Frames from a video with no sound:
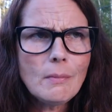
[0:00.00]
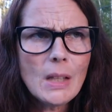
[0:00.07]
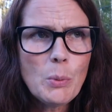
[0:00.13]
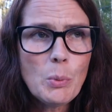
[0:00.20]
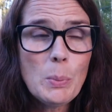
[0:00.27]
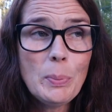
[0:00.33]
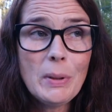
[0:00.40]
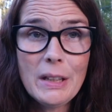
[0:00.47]

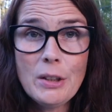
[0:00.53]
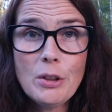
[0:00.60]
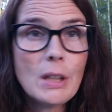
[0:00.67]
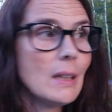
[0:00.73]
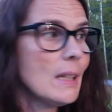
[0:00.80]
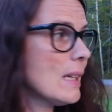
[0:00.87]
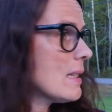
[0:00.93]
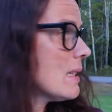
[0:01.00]
We planned on
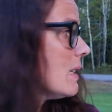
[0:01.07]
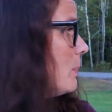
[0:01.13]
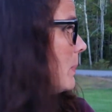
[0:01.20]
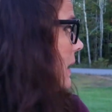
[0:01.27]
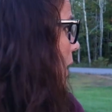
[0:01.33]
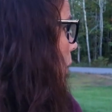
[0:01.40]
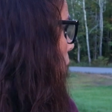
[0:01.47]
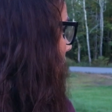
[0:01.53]
Lexi
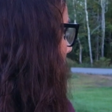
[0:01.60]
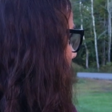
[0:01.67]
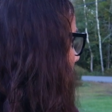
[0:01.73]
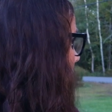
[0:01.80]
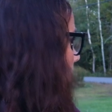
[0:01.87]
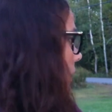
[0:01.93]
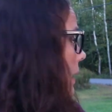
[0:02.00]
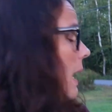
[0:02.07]
being one of
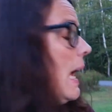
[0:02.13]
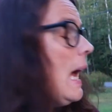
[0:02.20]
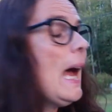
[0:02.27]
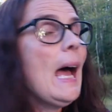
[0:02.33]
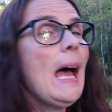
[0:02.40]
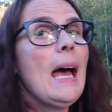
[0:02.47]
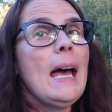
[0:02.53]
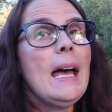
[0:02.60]
them,
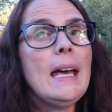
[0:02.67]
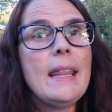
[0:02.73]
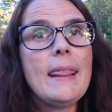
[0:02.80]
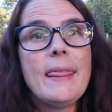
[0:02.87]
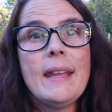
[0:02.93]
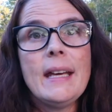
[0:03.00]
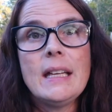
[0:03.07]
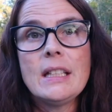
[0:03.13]

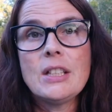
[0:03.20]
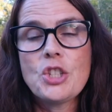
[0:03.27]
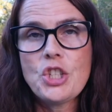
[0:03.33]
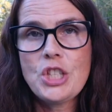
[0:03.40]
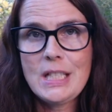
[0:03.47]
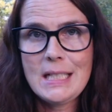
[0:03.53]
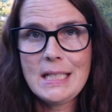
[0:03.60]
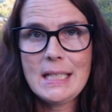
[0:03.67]
and then
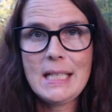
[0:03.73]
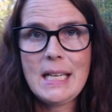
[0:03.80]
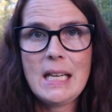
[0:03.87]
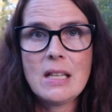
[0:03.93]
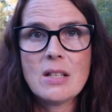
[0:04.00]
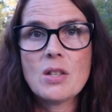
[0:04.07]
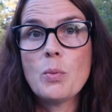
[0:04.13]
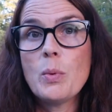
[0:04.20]
she didn't
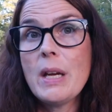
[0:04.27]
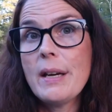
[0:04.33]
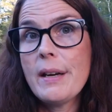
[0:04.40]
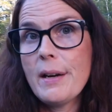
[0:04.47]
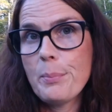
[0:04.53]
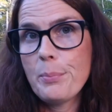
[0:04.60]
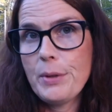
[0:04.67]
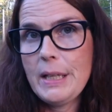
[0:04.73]
take, so we ended
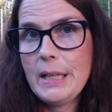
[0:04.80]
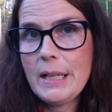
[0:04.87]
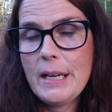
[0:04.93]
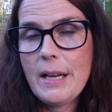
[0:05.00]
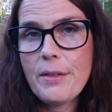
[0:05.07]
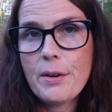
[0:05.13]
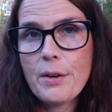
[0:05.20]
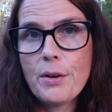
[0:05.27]
up breeding
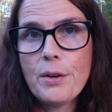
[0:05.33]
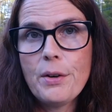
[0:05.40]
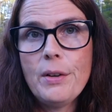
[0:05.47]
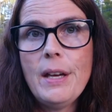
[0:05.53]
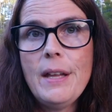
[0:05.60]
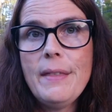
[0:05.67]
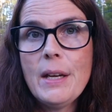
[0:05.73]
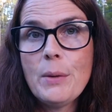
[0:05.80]
another girl,
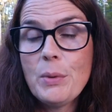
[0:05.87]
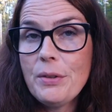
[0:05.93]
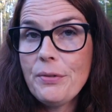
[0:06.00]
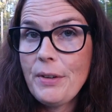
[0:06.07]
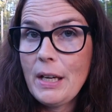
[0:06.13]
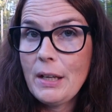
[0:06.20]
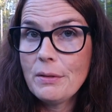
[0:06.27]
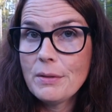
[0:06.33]
and then we
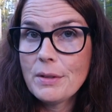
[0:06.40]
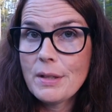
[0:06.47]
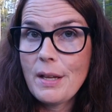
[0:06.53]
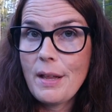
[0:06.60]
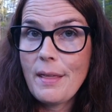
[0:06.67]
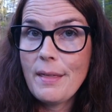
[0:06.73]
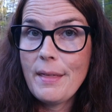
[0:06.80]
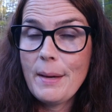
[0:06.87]
found
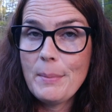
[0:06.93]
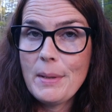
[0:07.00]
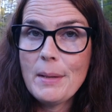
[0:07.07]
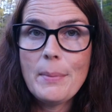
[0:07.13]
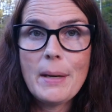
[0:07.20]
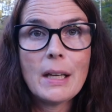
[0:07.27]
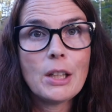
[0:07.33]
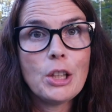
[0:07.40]
them in the
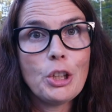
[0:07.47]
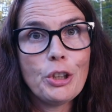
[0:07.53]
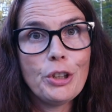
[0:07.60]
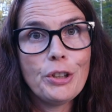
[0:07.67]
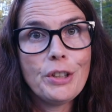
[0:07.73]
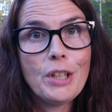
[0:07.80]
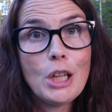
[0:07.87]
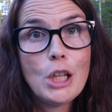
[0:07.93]

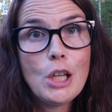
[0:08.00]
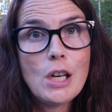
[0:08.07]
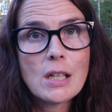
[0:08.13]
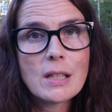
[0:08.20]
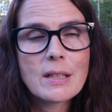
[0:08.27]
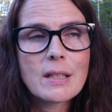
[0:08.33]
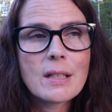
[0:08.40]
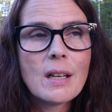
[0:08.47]
backyard
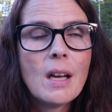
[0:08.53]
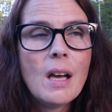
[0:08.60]
locked.